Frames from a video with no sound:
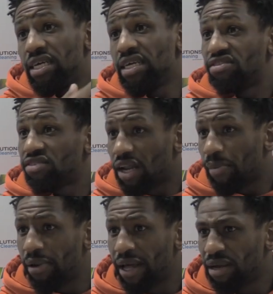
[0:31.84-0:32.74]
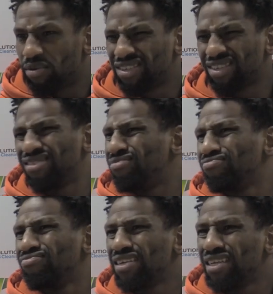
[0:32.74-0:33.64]
His style of play, which isn't
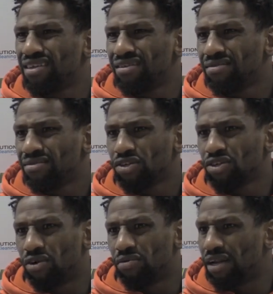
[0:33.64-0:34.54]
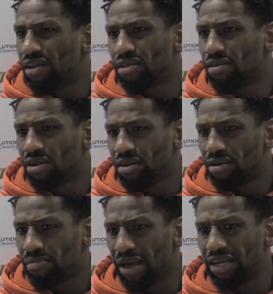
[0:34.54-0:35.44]
really, you know, anything
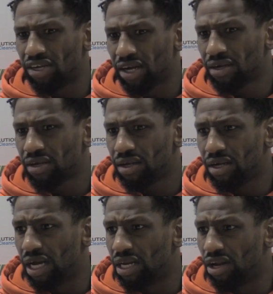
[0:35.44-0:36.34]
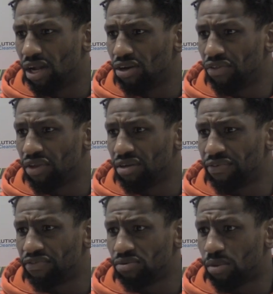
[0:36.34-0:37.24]
major and nothing
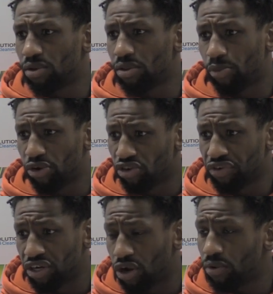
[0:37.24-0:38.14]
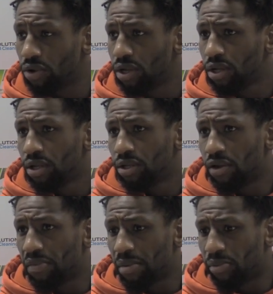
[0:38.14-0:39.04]
different to what the boys already know. You know
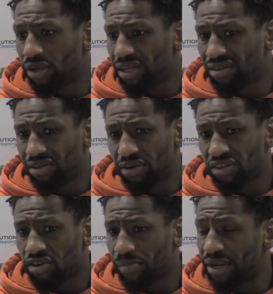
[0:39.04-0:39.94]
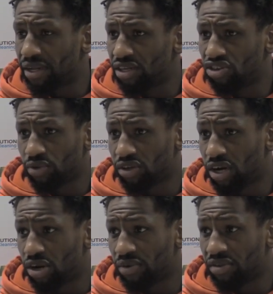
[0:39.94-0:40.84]
what I mean? But, you know, he's come in and he just
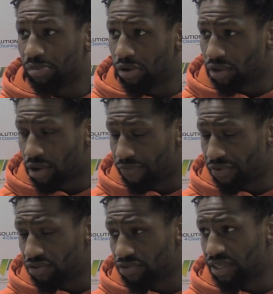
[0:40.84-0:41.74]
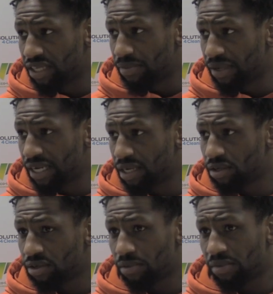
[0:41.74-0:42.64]
wants to build the confidence with the team again.
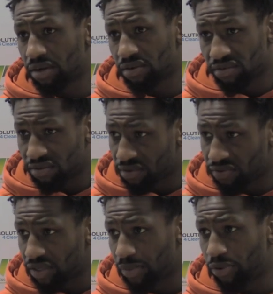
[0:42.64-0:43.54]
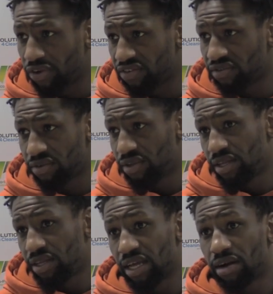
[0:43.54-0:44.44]
You know what I mean? Because obviously the boys,
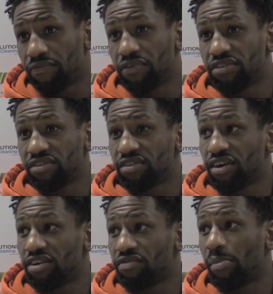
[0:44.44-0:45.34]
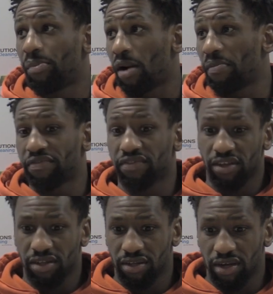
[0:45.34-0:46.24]
their confidence is kind of rock bottom
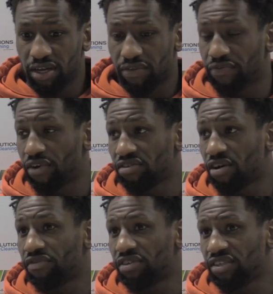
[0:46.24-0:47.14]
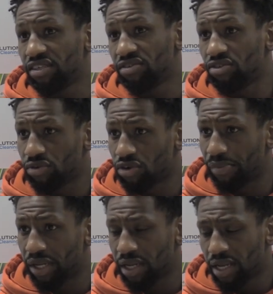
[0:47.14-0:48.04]
after kind of the first half of the season. So he's
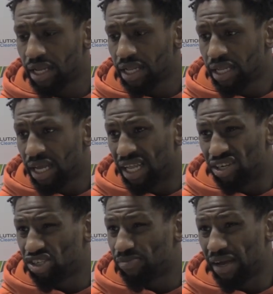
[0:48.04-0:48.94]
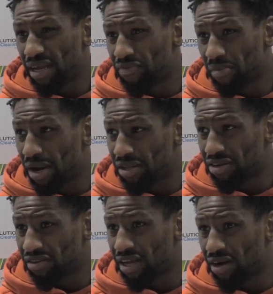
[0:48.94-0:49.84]
come in and it's just about him
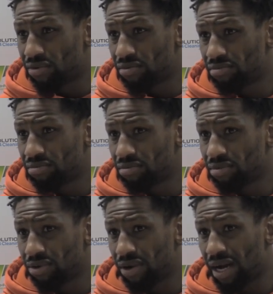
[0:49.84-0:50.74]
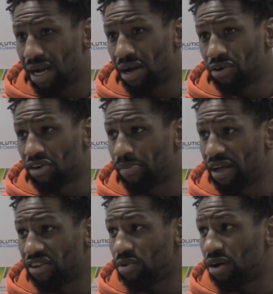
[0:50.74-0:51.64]
reminding us how, you know, how good a
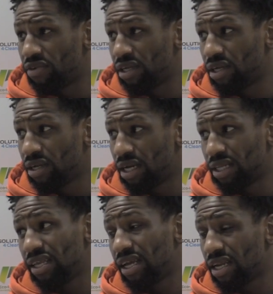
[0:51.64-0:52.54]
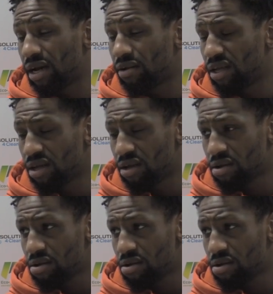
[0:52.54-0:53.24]
player we are really, and taking it out there.